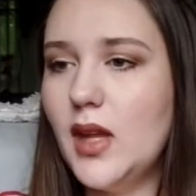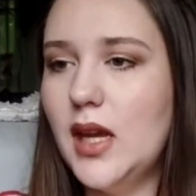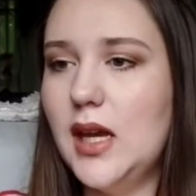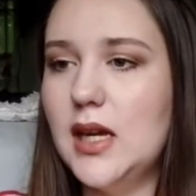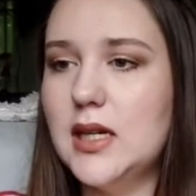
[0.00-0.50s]

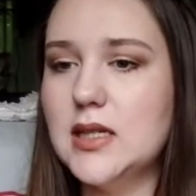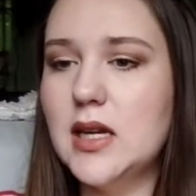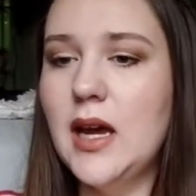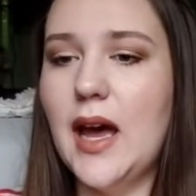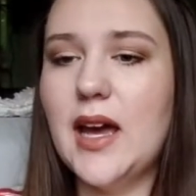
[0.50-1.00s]
and
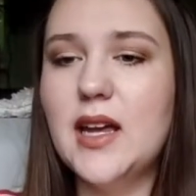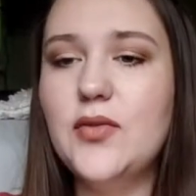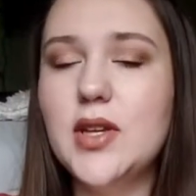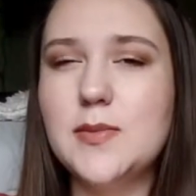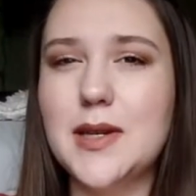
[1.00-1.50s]
I kind of
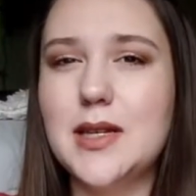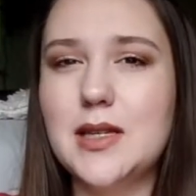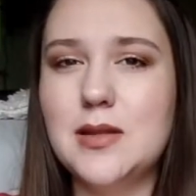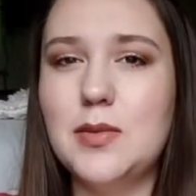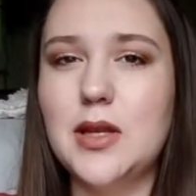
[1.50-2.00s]
expected it
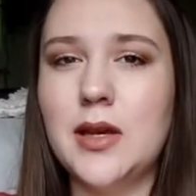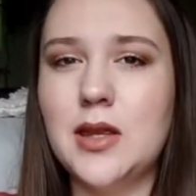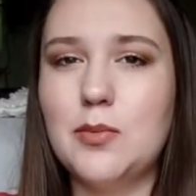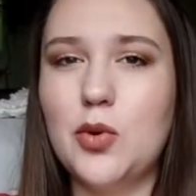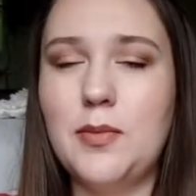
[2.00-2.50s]
to be like
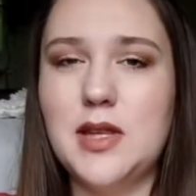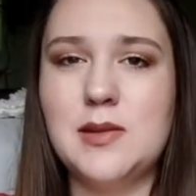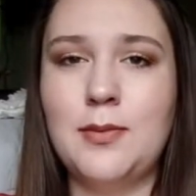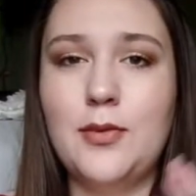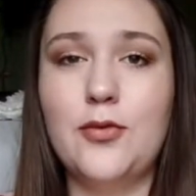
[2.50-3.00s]
the appointments
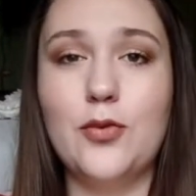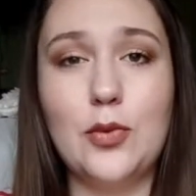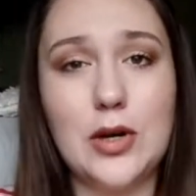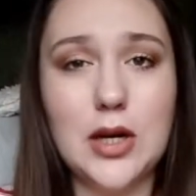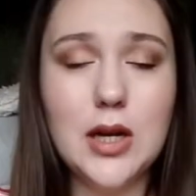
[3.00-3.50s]

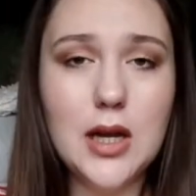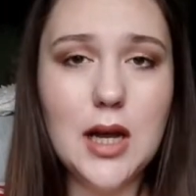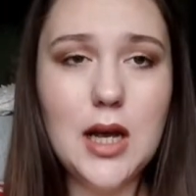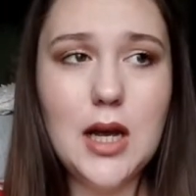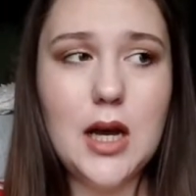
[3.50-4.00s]
before
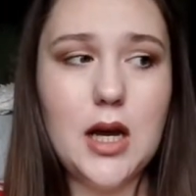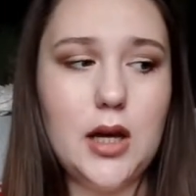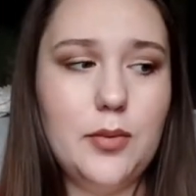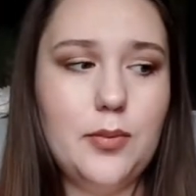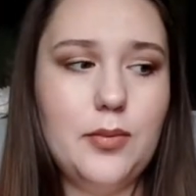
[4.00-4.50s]

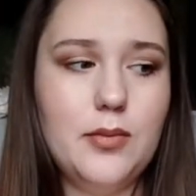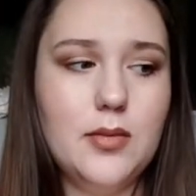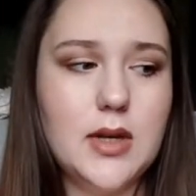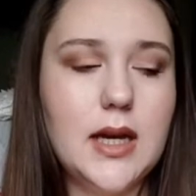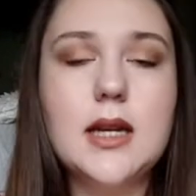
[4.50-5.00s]

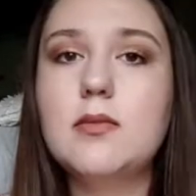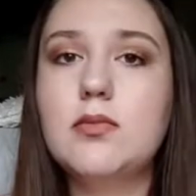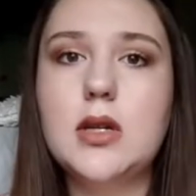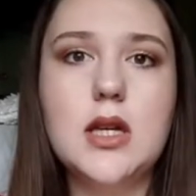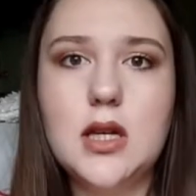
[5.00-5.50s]
I had
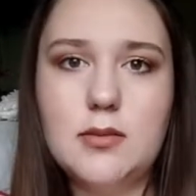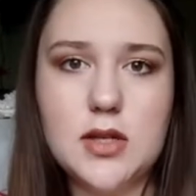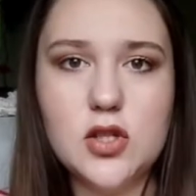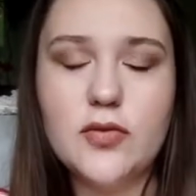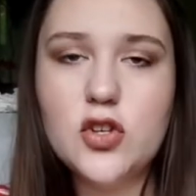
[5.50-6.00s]
been getting my
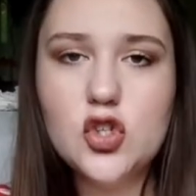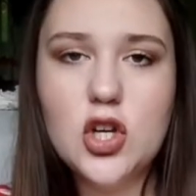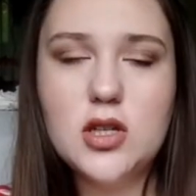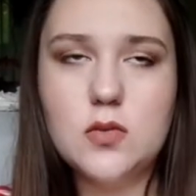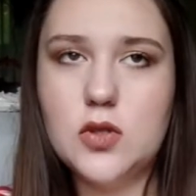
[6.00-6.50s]
cervix
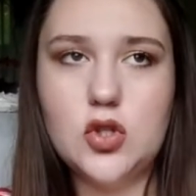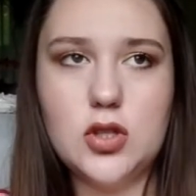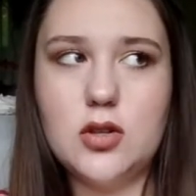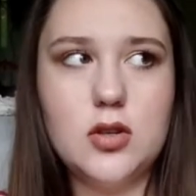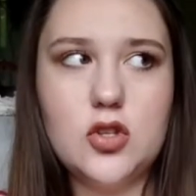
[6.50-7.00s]
checked, which is
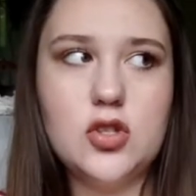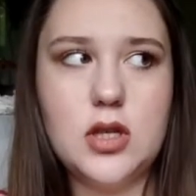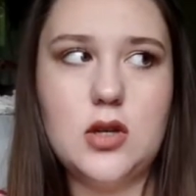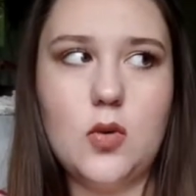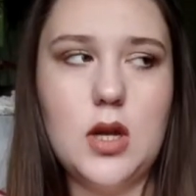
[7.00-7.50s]
literally just
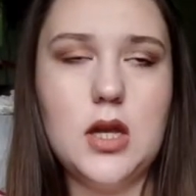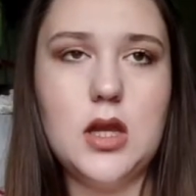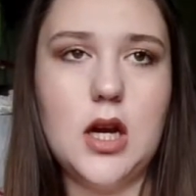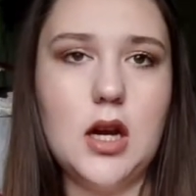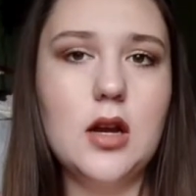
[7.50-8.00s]
like going in
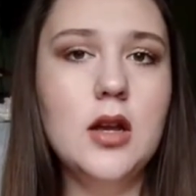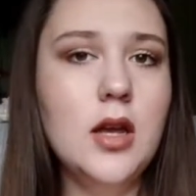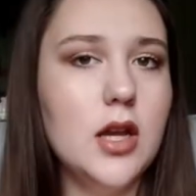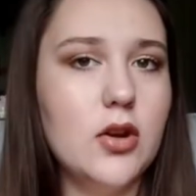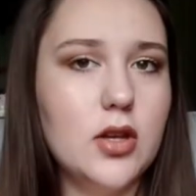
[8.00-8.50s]
there,
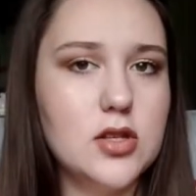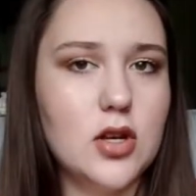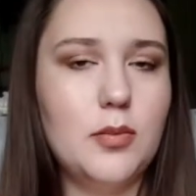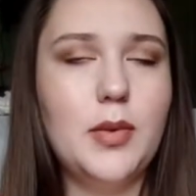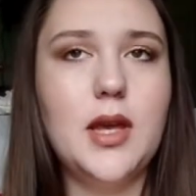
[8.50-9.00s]
hearing his
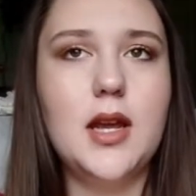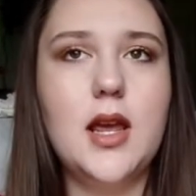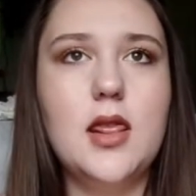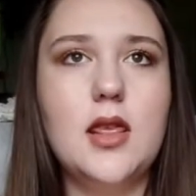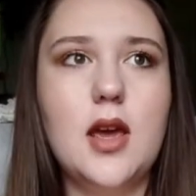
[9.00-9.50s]
heartbeat,
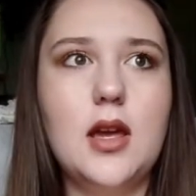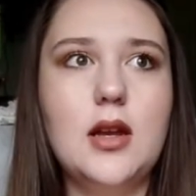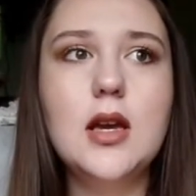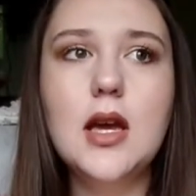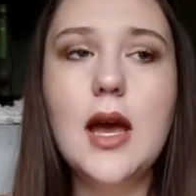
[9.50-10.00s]
and
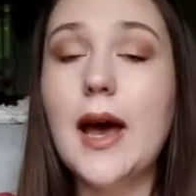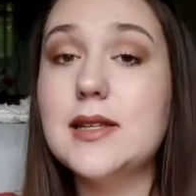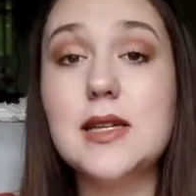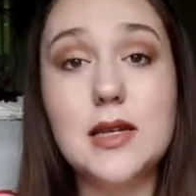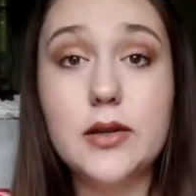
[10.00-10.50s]
then
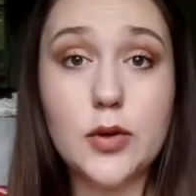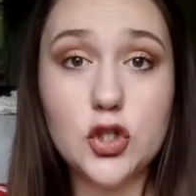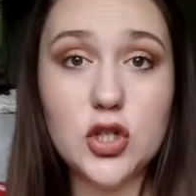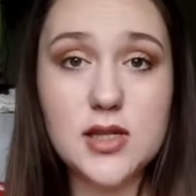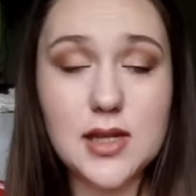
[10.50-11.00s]
asking any
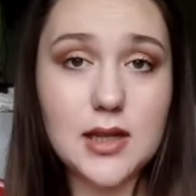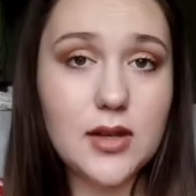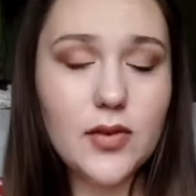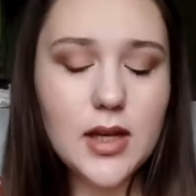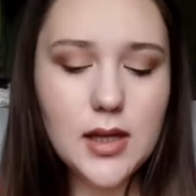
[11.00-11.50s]
questions and
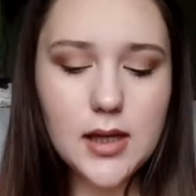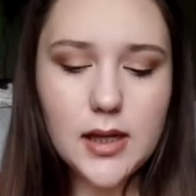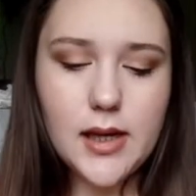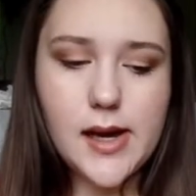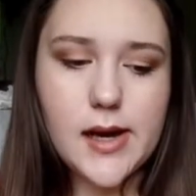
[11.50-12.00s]
leaving.
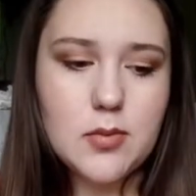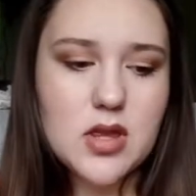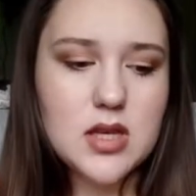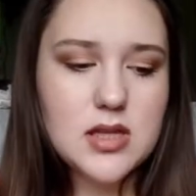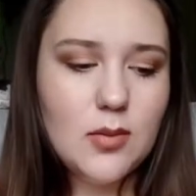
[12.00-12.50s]
But
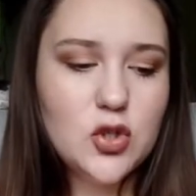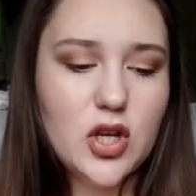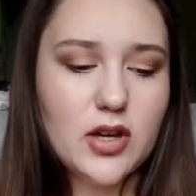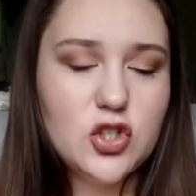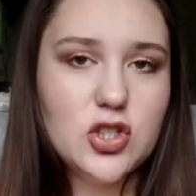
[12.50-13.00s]
this time she
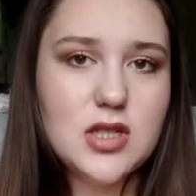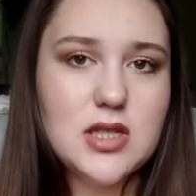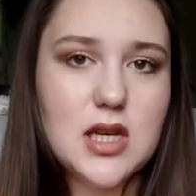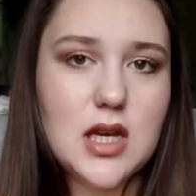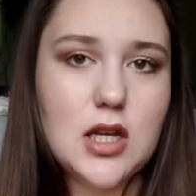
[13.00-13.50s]
actually
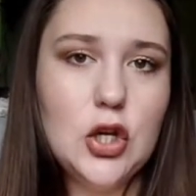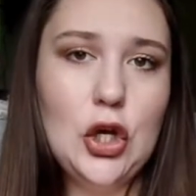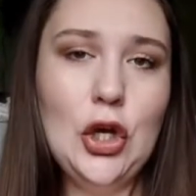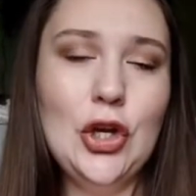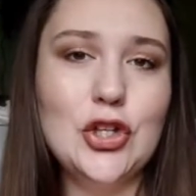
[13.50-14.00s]
did
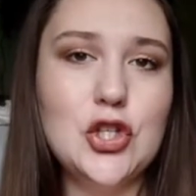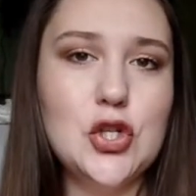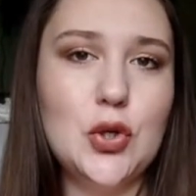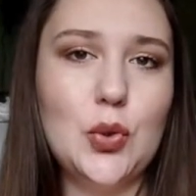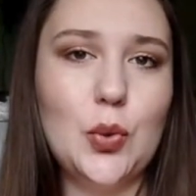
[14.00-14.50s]

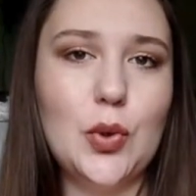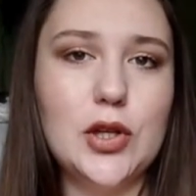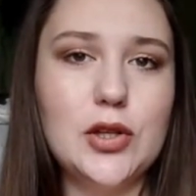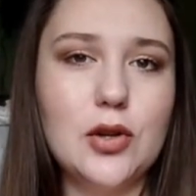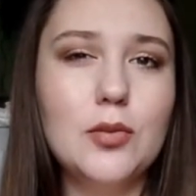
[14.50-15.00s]
do a
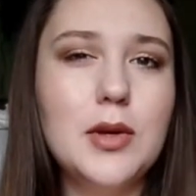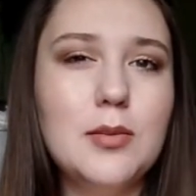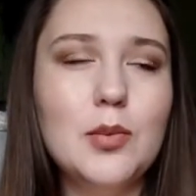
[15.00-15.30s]
little bit